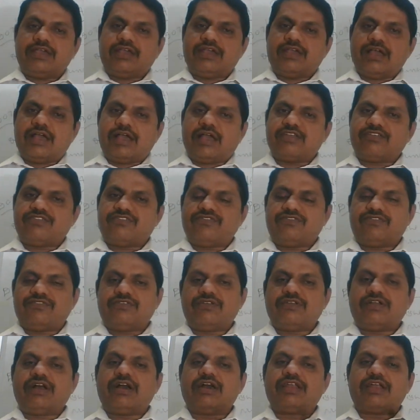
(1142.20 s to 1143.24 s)

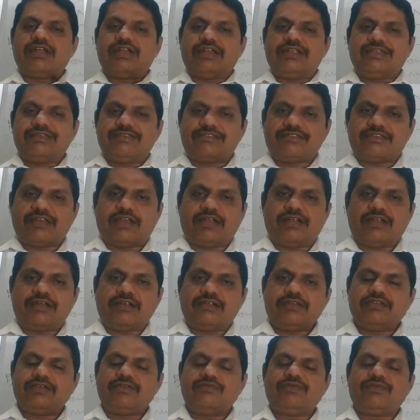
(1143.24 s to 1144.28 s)
catch or
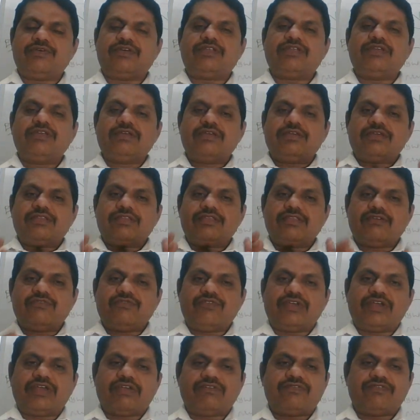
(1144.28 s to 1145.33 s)
understand your the
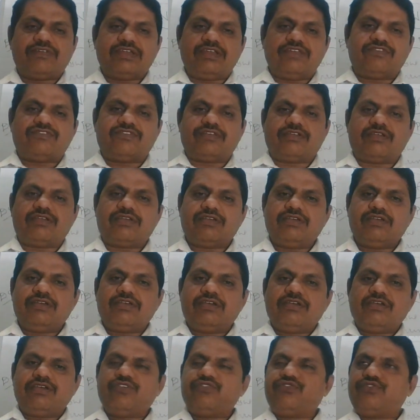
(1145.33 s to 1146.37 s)
way of teaching.
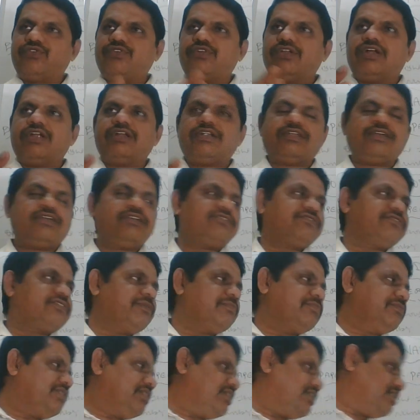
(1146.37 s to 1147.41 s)
You should not teach
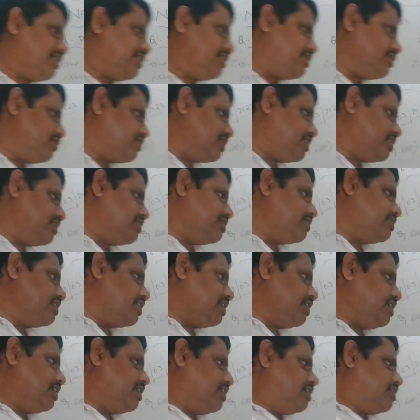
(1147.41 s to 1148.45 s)
something and you can
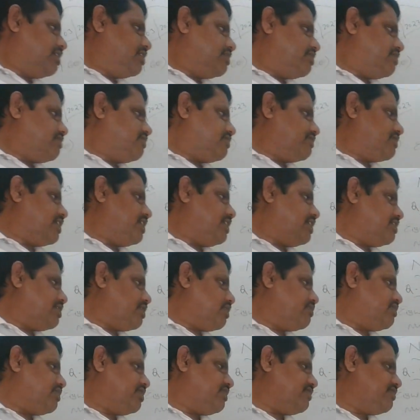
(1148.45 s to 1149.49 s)
tell this is
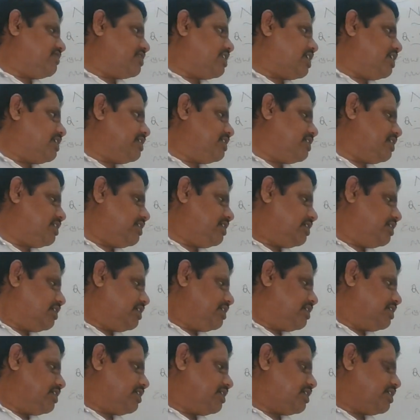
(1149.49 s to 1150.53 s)
80,000 is started,
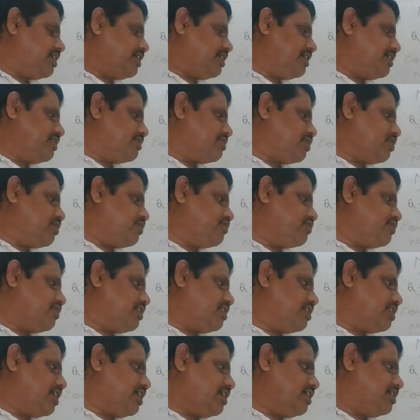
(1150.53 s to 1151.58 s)
here
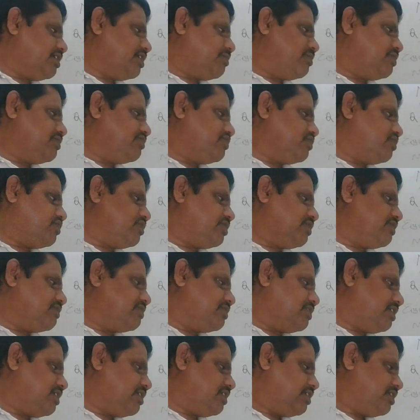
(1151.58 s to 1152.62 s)
80,900 is
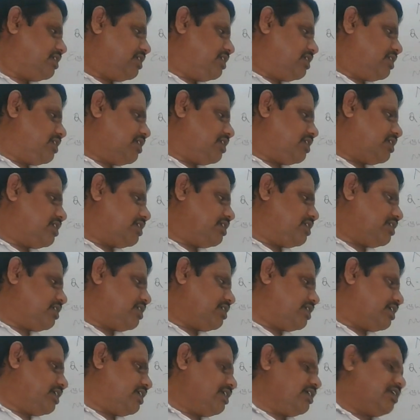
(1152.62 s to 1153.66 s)
there, or here
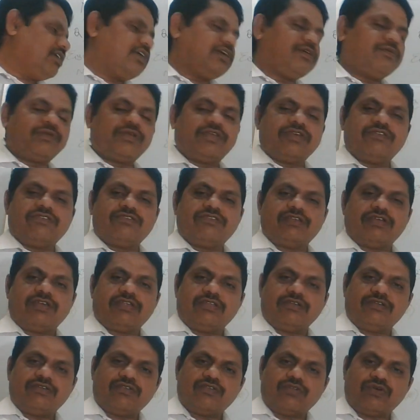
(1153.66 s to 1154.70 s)
8 lakh is
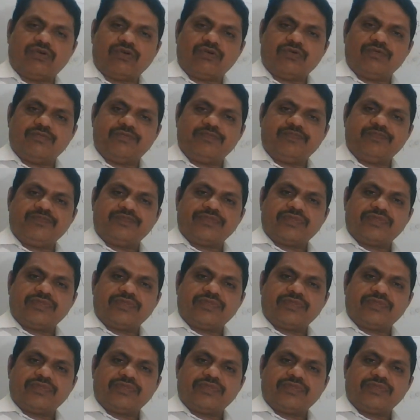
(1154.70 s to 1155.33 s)
there. No,